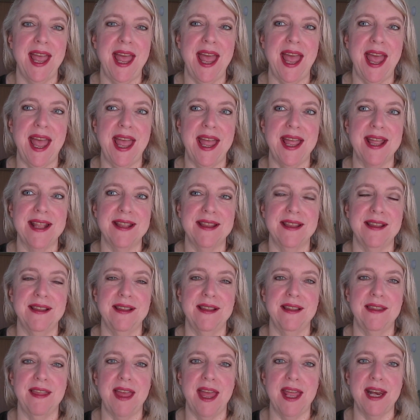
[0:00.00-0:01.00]

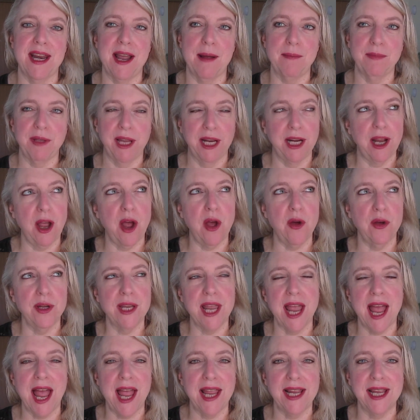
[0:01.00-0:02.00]
and then I'm like, oh
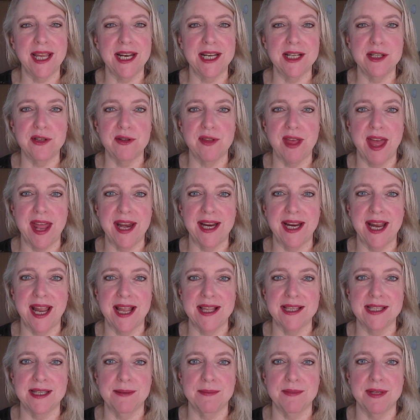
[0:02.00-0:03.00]
yeah, I gotta do that
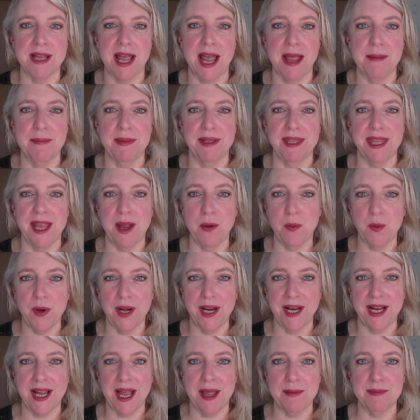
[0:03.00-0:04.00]
again sometime. But then
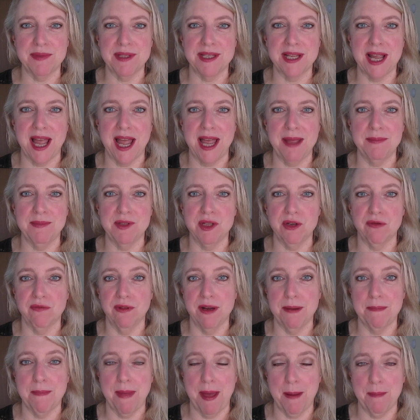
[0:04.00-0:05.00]
when it comes time to
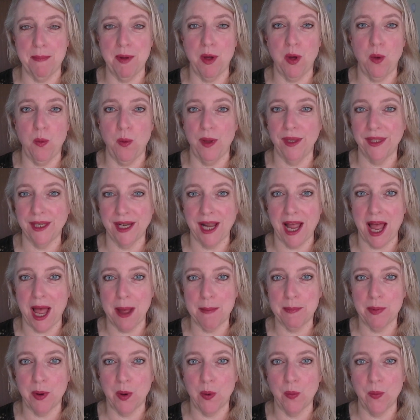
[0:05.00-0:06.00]
remember what the
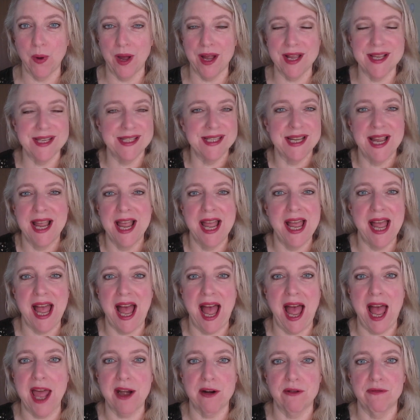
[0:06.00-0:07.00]
combo was,
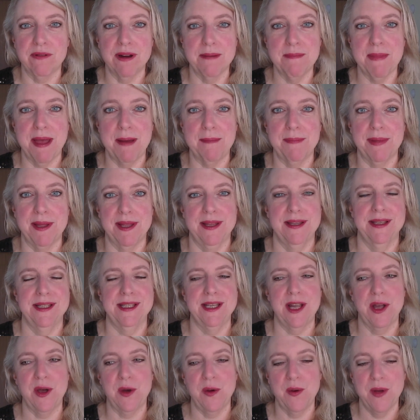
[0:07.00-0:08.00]
I don't remember.
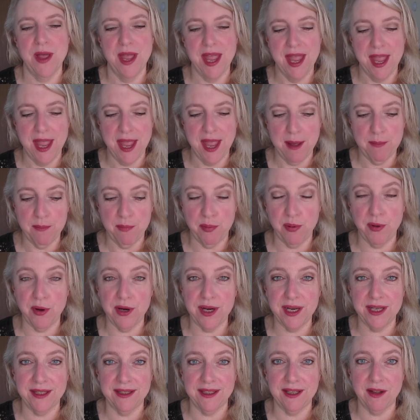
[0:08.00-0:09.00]
So
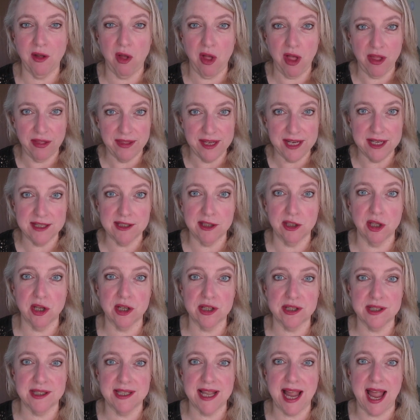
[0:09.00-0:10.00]
putting all these
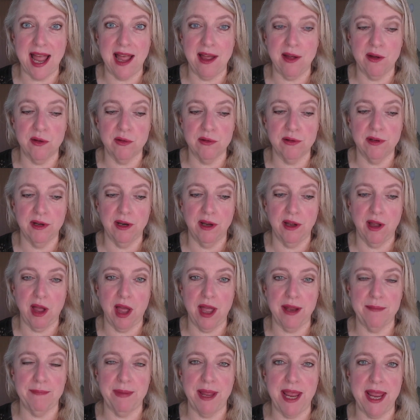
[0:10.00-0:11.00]
looks down
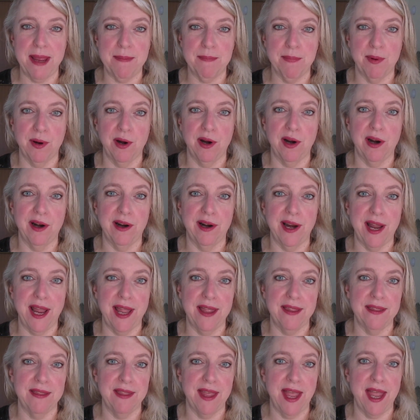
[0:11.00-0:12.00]
on paper
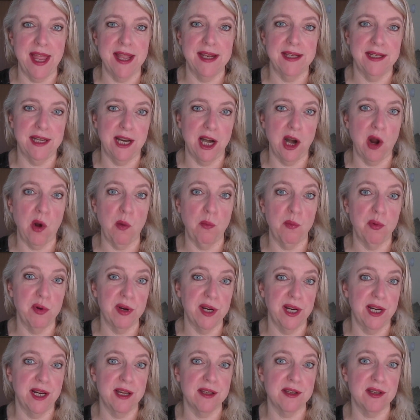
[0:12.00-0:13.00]
and then, you know,
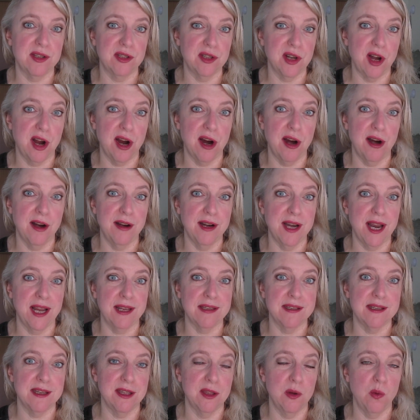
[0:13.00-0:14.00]
putting a star
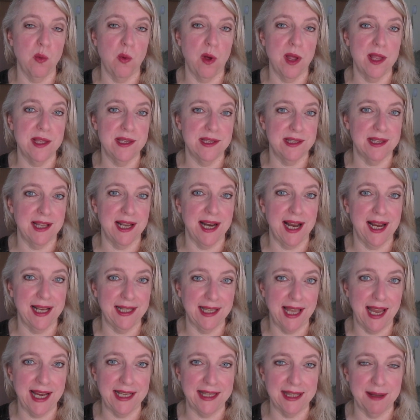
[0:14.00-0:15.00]
next to the ones that I
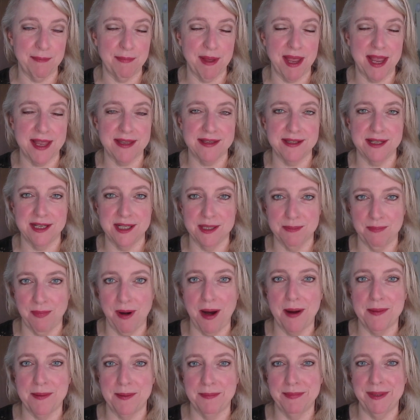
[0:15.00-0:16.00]
like the best is
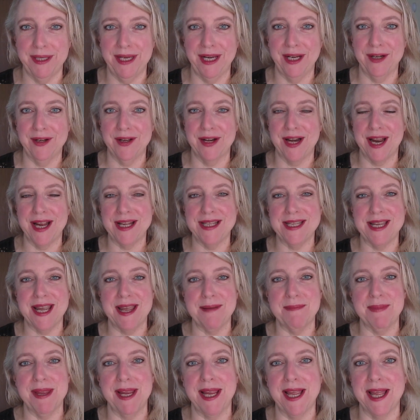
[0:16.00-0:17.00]
probably a good
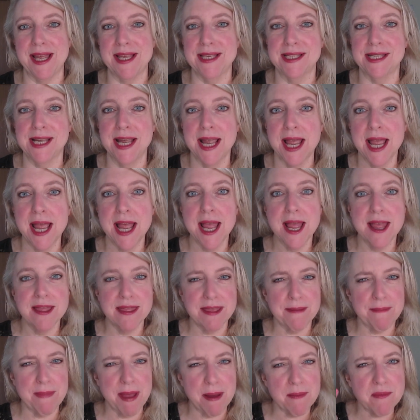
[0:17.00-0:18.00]
idea because
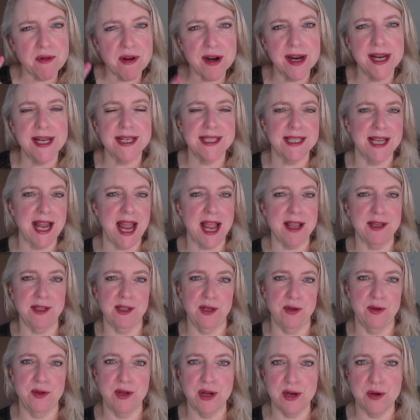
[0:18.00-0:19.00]
the memory is not
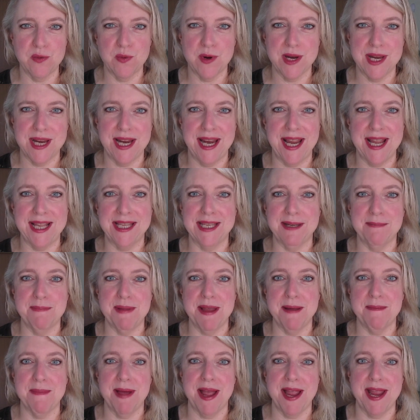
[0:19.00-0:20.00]
so good when you get to
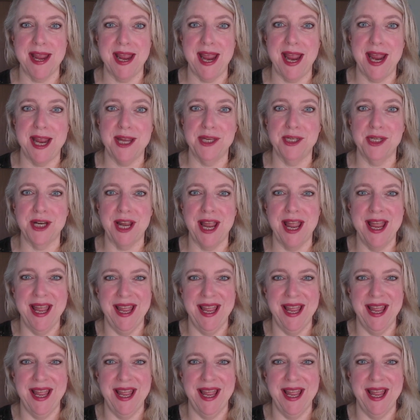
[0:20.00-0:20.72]
be my age.